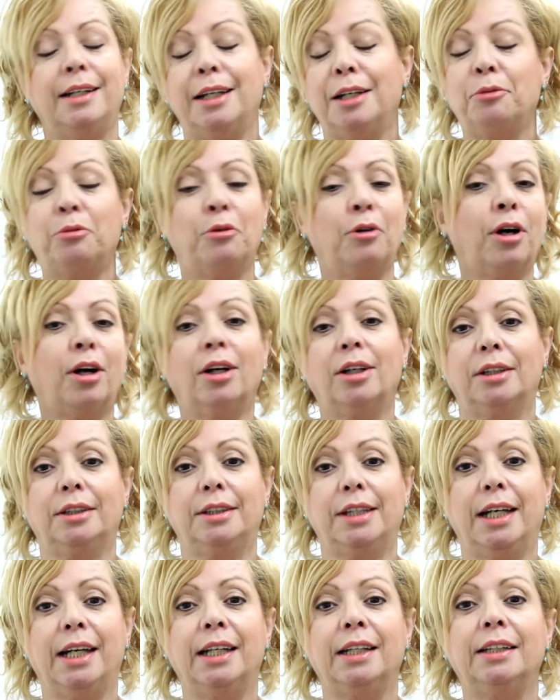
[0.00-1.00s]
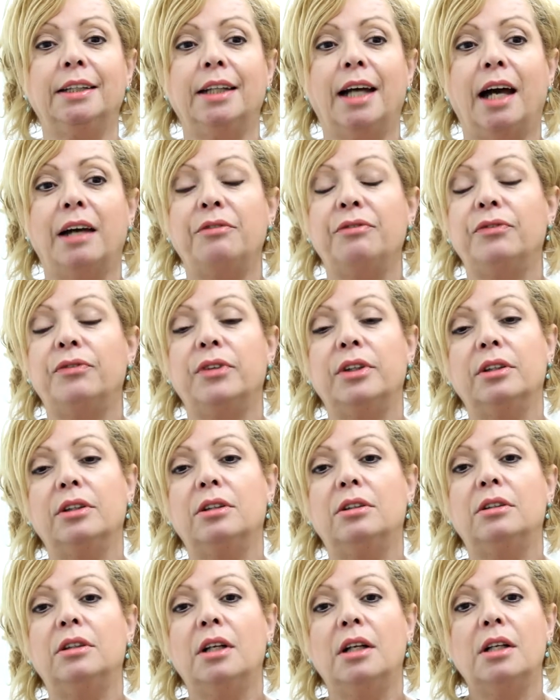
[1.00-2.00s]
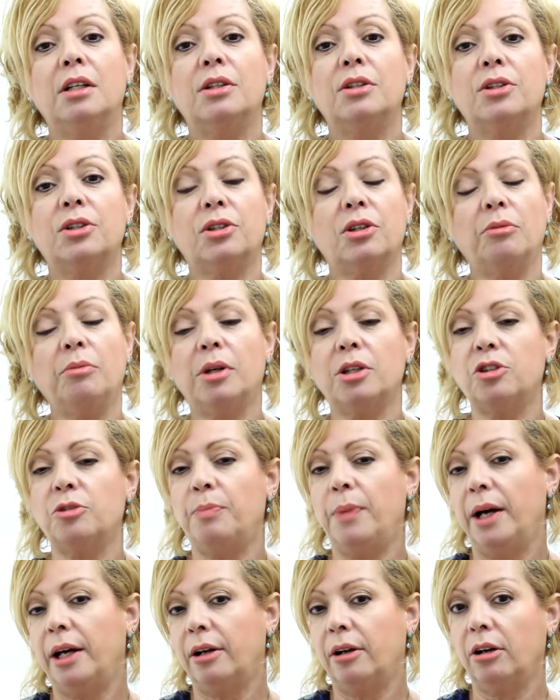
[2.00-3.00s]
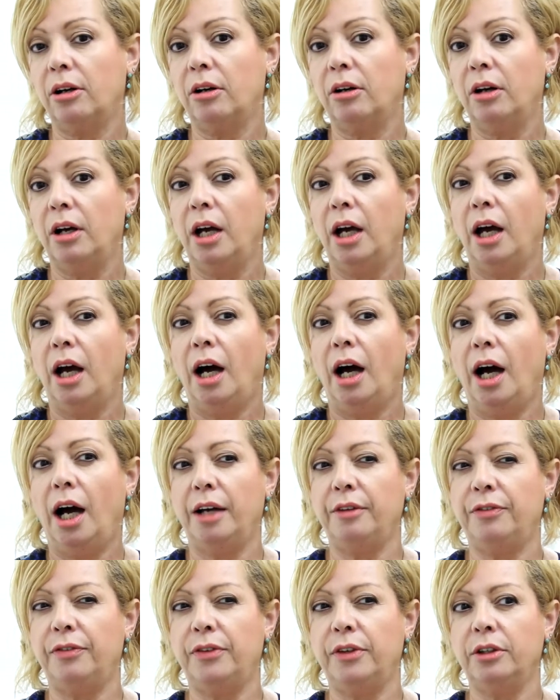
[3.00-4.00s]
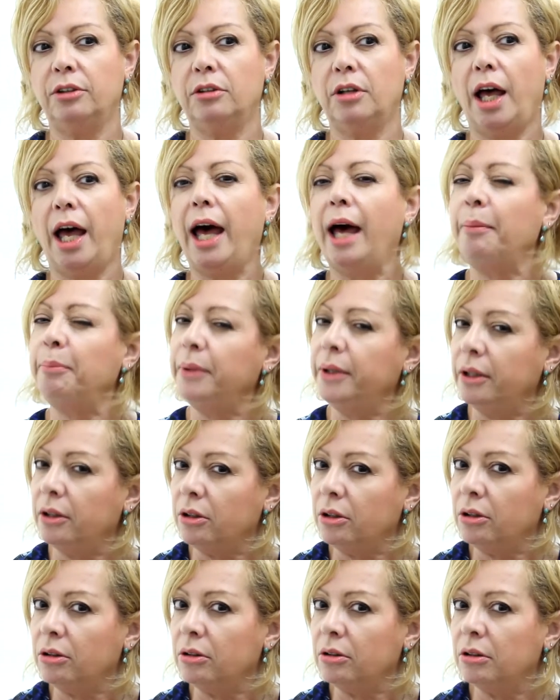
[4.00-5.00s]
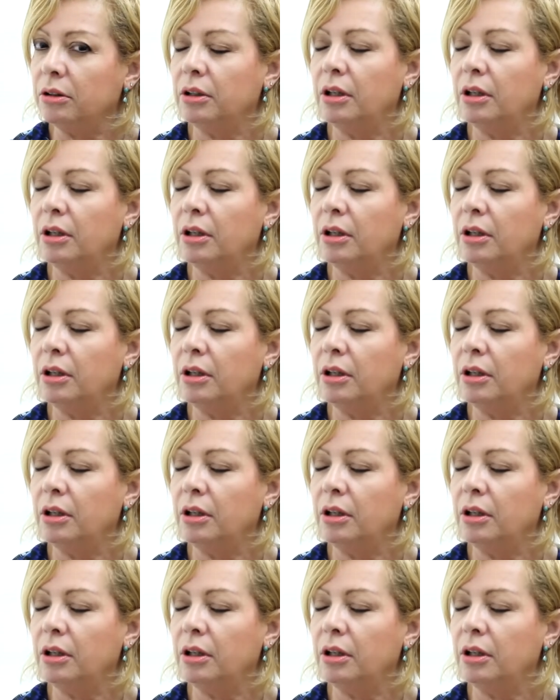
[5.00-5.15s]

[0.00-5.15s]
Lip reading: it worked, and I feel so much better. I feel happier,